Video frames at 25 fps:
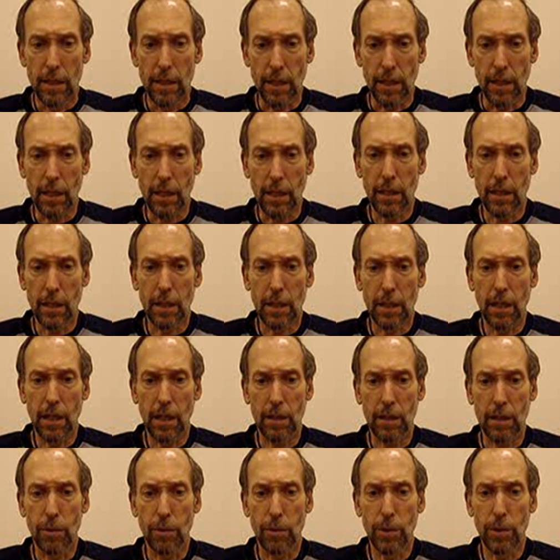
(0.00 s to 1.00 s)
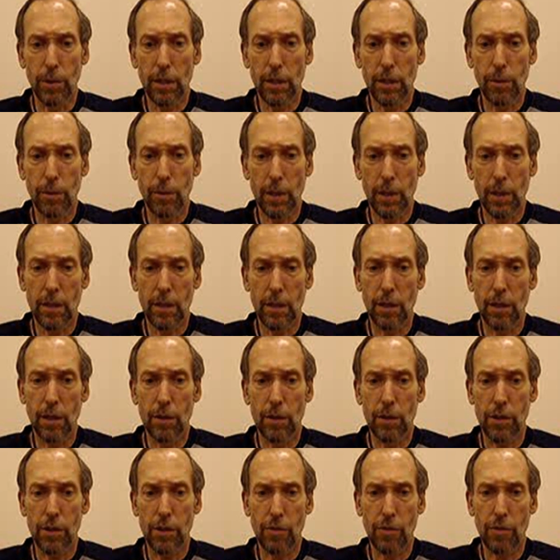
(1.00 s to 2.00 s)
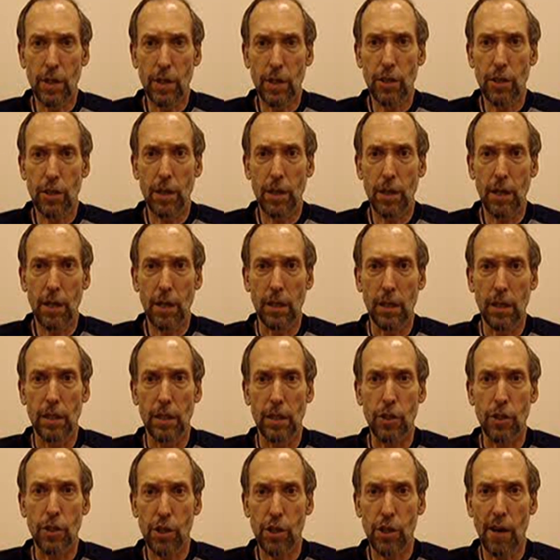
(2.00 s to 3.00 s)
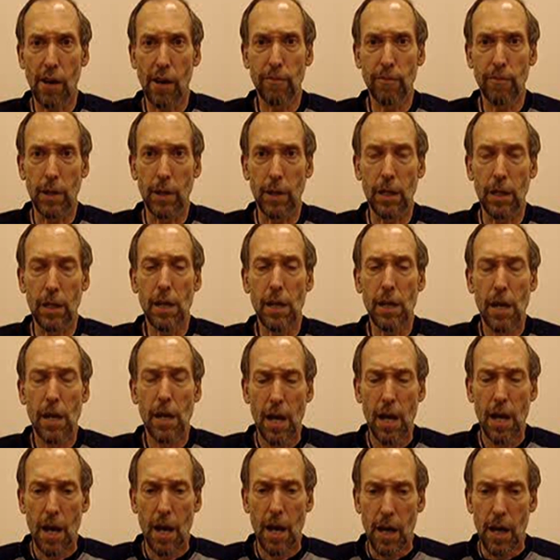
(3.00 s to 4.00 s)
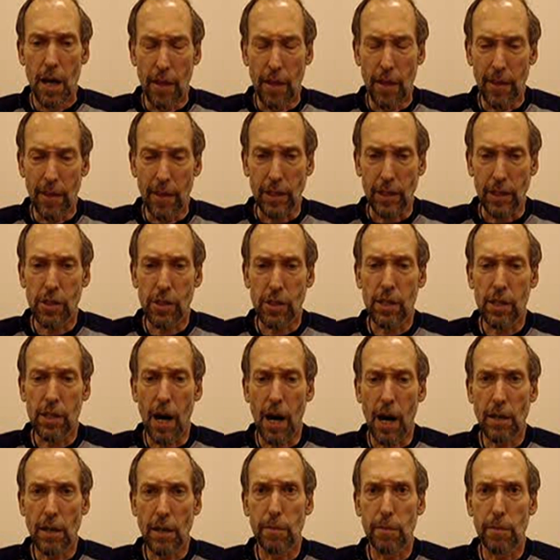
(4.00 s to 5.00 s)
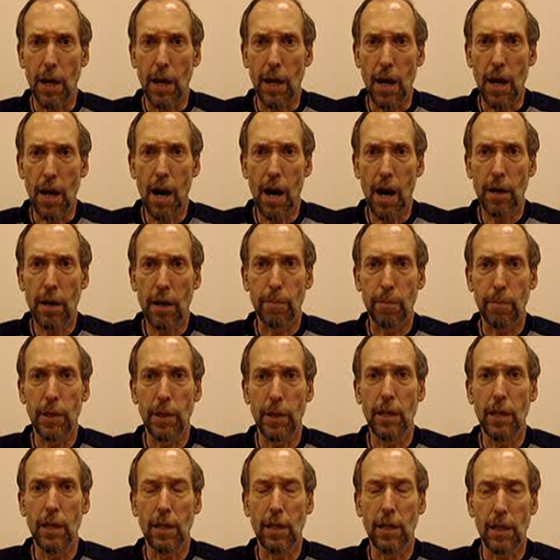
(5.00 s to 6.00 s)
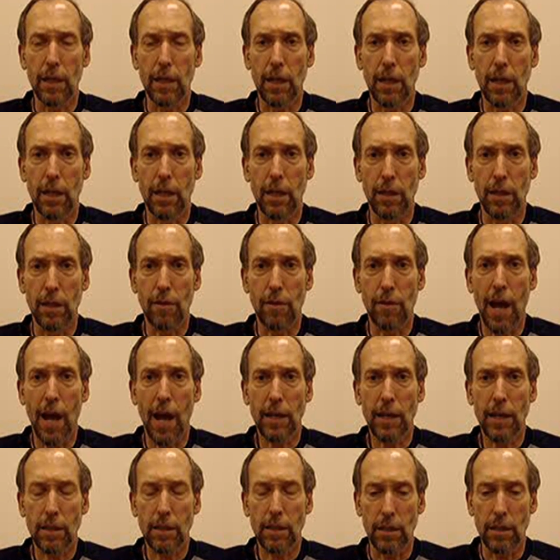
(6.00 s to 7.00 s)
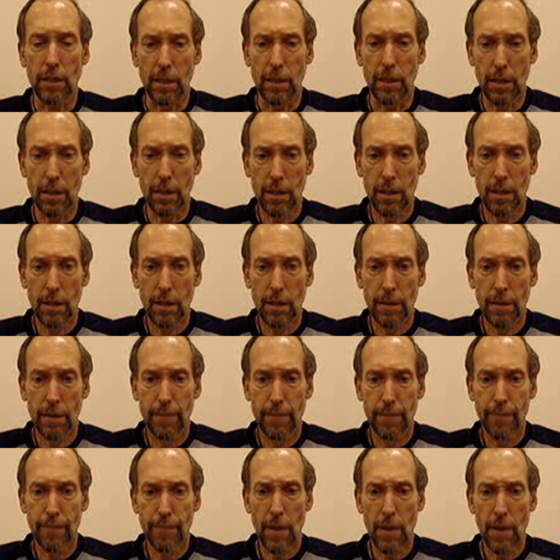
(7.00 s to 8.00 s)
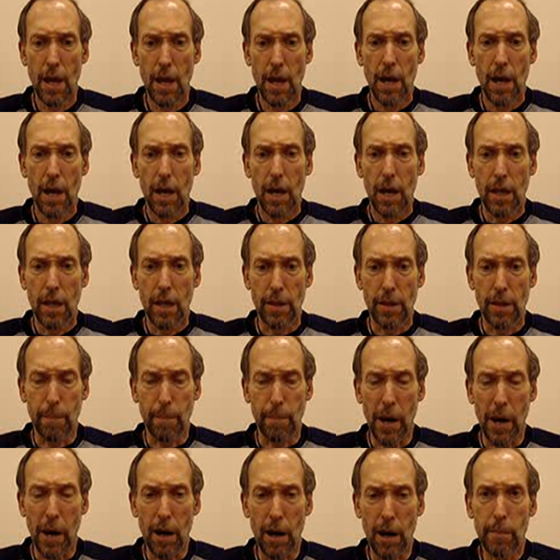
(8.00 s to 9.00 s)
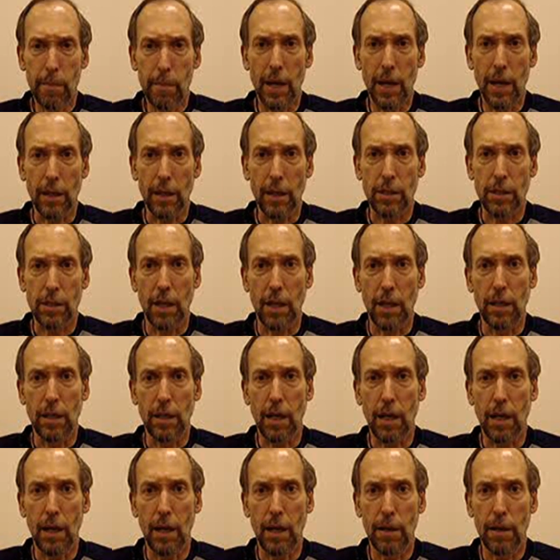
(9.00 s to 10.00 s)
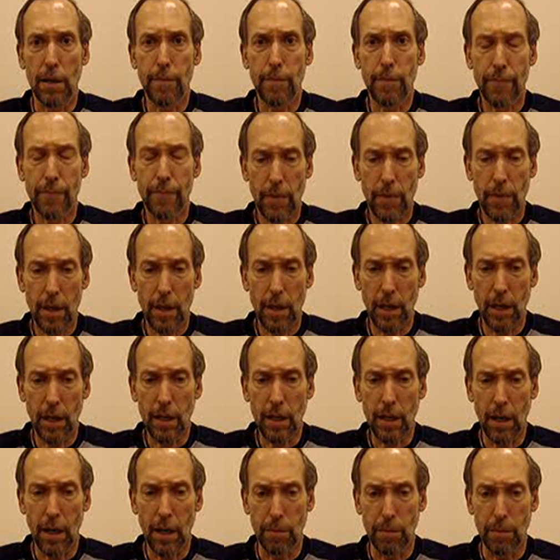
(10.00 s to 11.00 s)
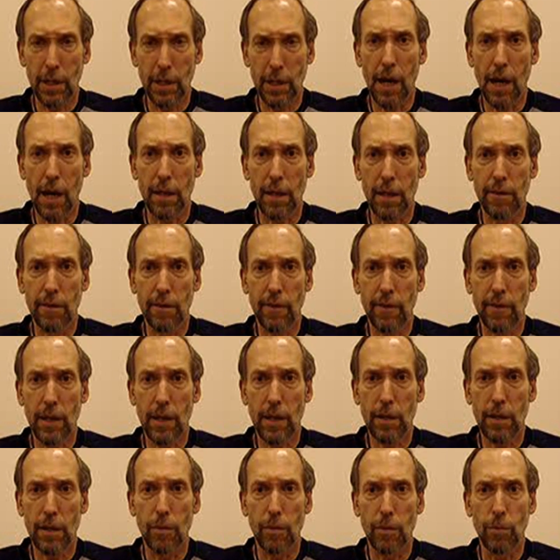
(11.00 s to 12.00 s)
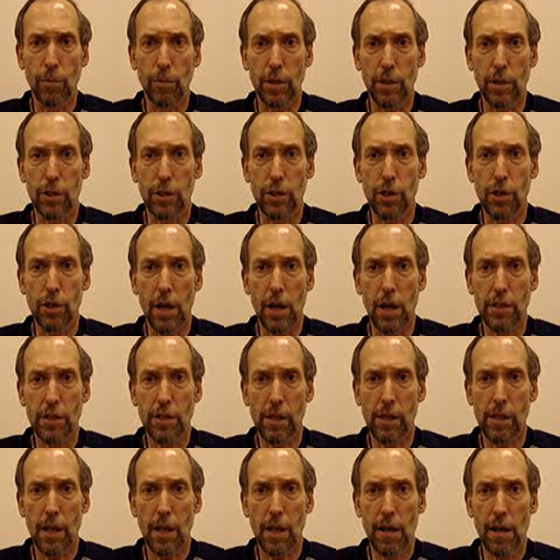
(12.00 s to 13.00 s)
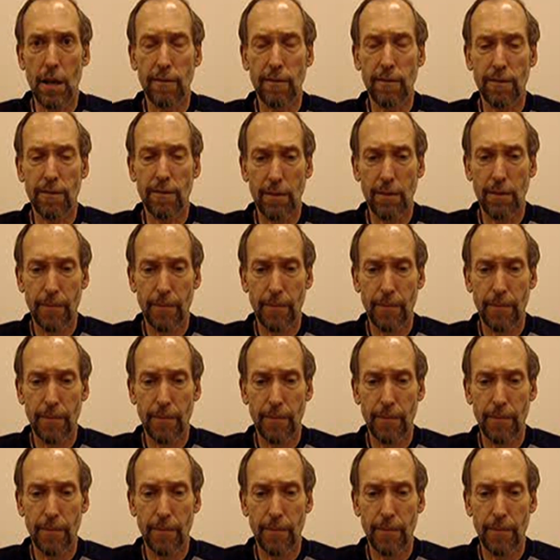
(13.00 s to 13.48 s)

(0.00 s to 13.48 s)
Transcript: The kid kicked the window in, the nurse reached in and shoved me, and that started my heart beating again erratically. The paramedics then came. They cut me out of the van with the jaws of life.